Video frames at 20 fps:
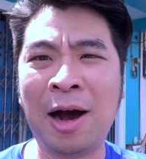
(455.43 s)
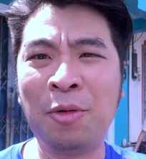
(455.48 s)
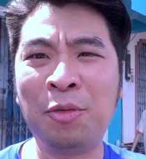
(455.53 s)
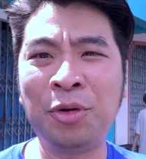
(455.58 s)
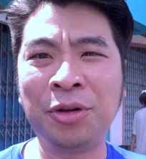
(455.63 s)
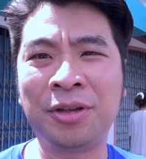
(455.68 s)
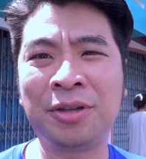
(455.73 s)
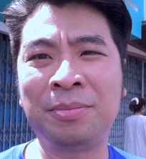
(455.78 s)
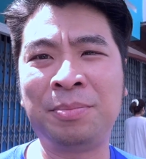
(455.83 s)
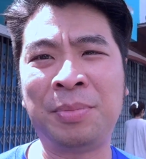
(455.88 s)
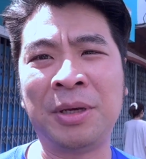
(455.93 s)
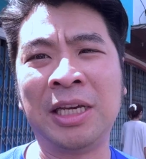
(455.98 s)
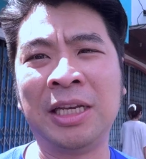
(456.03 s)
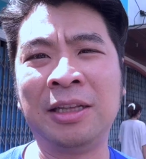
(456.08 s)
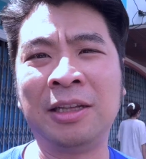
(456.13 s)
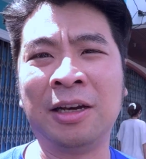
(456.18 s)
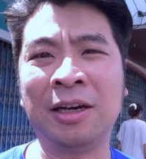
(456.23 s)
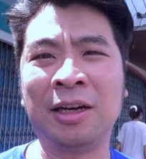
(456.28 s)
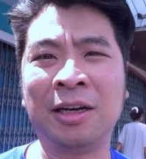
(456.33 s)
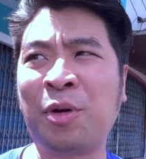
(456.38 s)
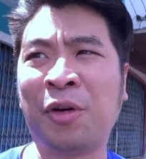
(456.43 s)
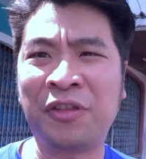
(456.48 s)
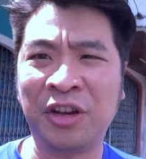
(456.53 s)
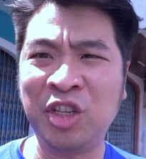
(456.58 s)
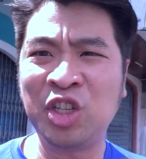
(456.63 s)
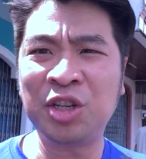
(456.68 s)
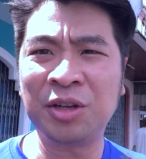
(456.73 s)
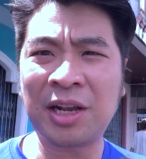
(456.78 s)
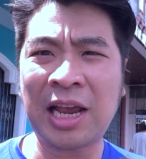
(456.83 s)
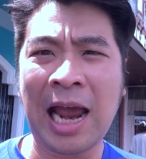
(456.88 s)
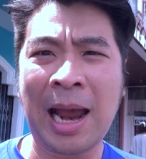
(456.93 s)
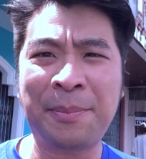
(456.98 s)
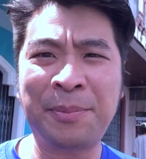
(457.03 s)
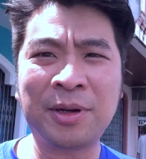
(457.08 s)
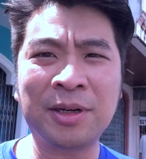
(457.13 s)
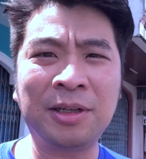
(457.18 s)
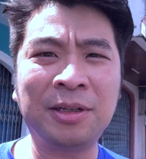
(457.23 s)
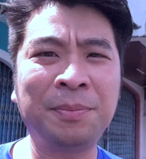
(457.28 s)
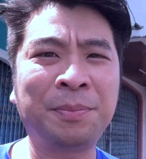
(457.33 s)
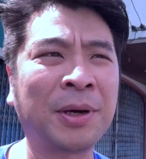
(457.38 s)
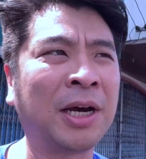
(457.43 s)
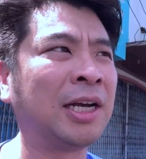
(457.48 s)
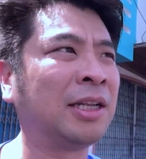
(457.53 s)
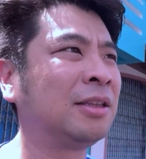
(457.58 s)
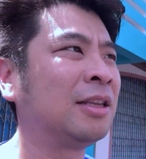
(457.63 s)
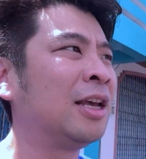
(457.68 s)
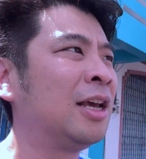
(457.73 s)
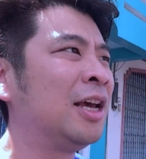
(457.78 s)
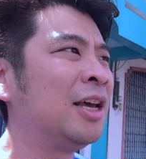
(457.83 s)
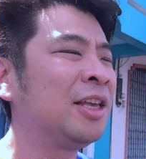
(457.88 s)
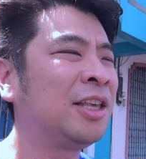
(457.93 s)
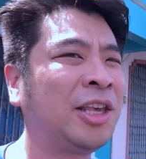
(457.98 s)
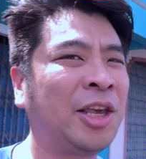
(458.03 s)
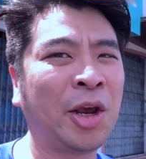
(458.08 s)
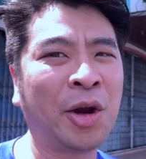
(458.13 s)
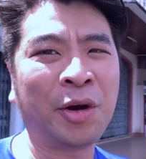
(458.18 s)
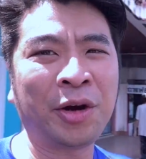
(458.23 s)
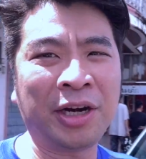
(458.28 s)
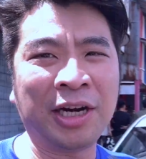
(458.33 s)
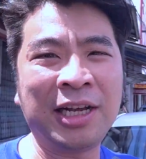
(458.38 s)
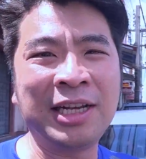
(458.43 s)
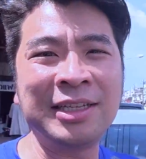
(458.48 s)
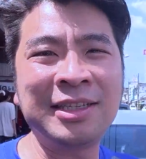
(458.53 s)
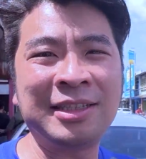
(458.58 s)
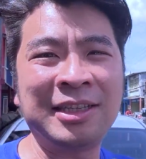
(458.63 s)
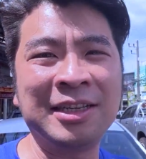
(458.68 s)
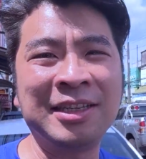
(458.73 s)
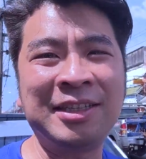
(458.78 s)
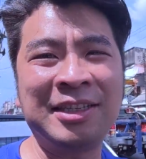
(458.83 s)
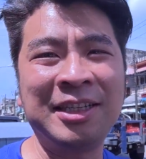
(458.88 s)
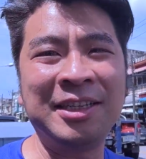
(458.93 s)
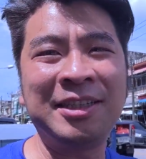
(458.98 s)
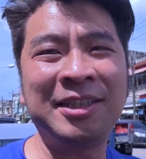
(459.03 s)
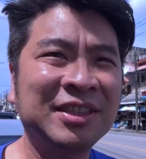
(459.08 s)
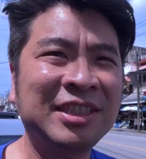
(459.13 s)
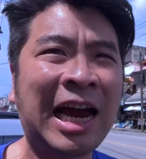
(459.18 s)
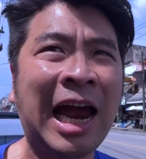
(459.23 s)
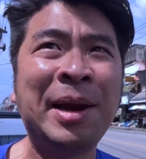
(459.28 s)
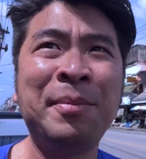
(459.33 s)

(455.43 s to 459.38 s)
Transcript: would be the provincial capital, but here it is. This is Thai